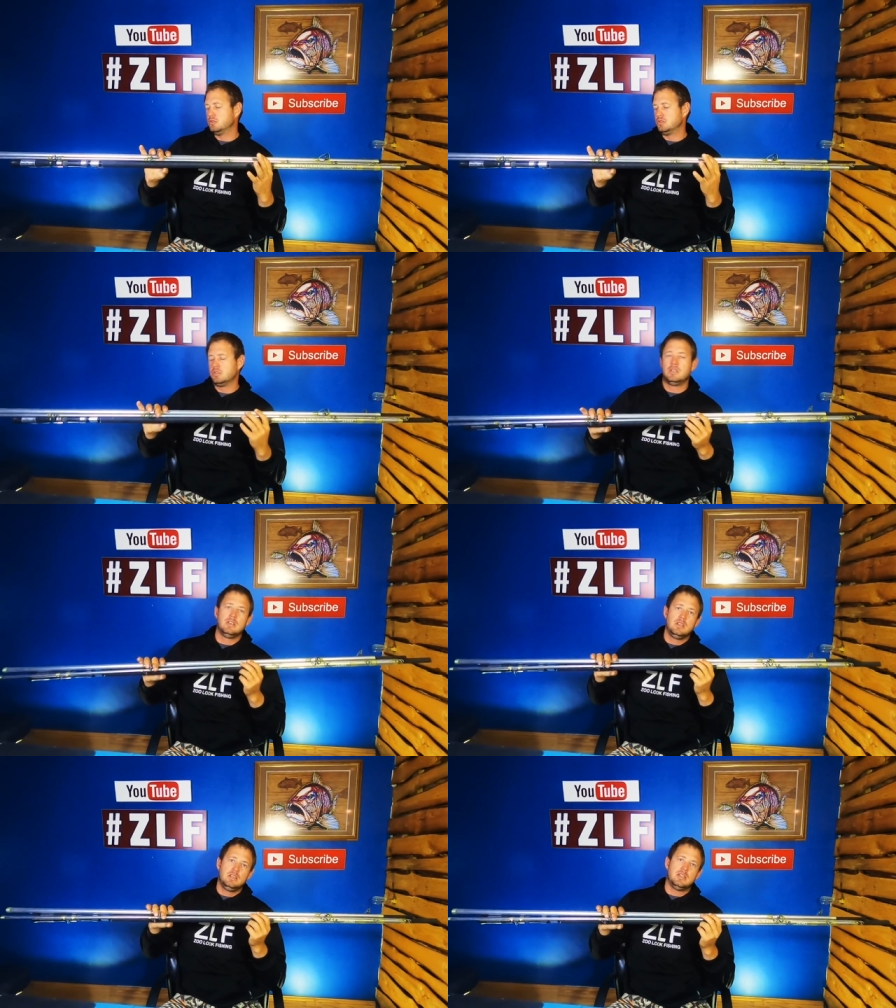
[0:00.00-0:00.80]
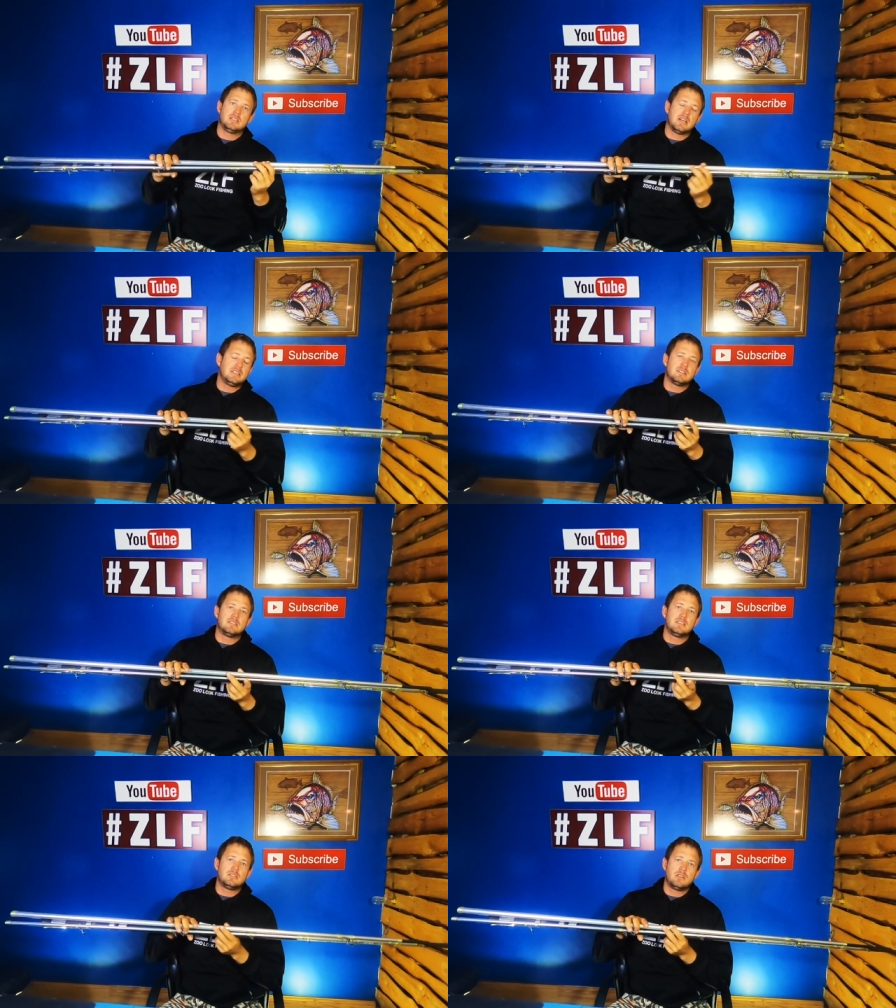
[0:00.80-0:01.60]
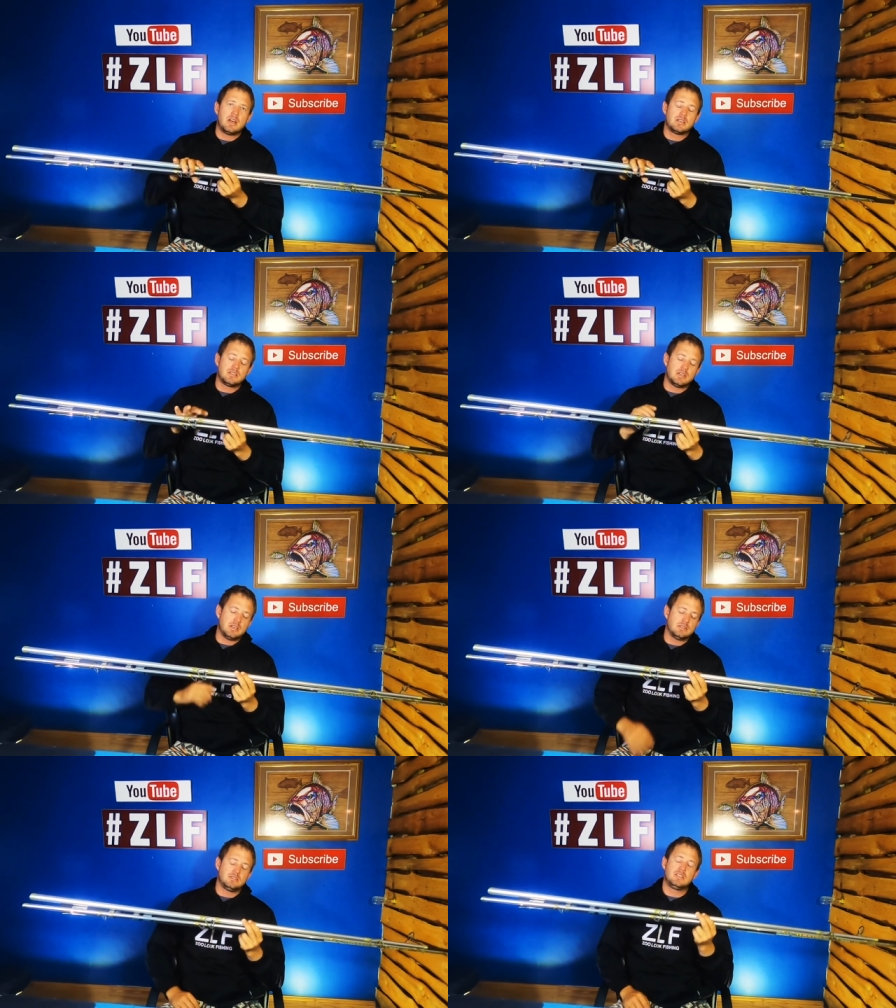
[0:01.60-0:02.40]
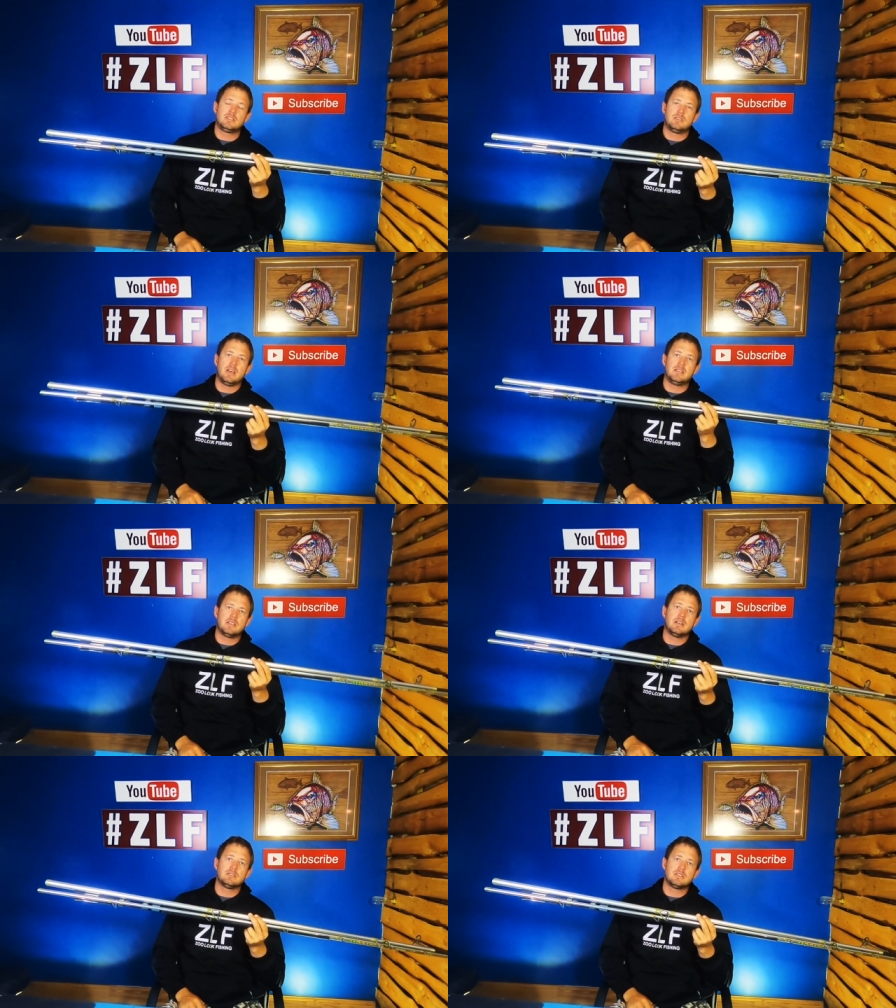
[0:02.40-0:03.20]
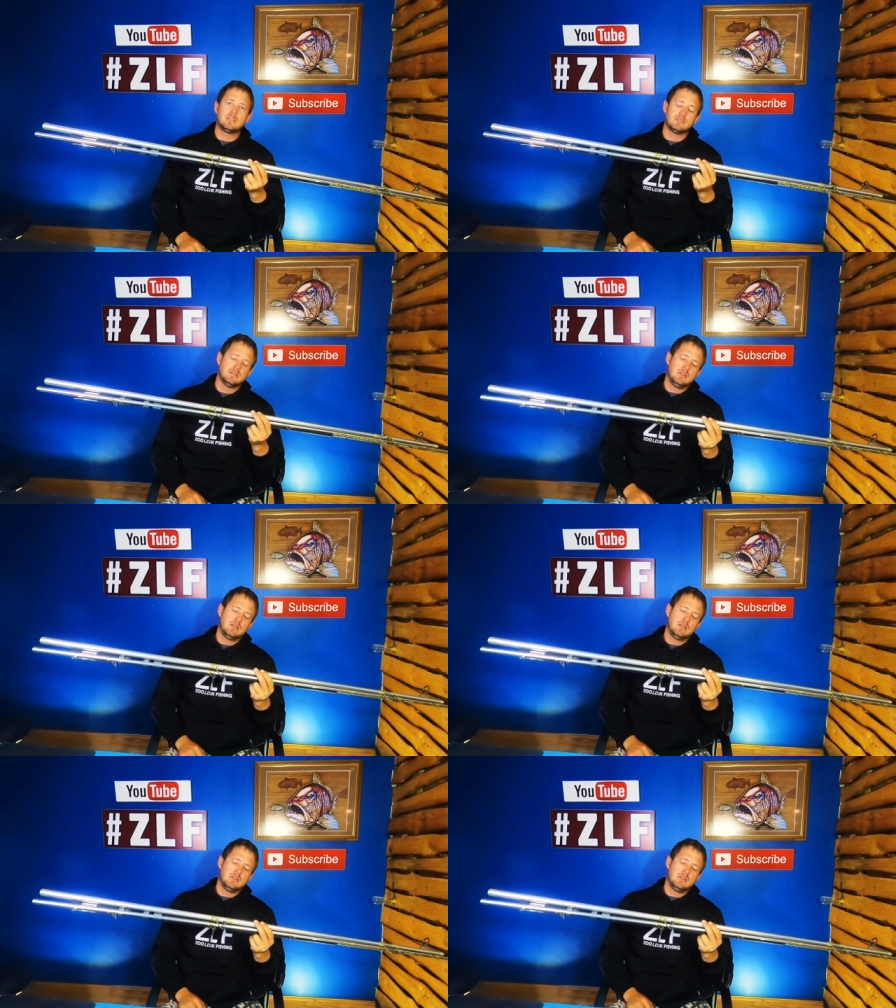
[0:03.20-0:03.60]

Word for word: foot. It is rated 60 to 68 ounces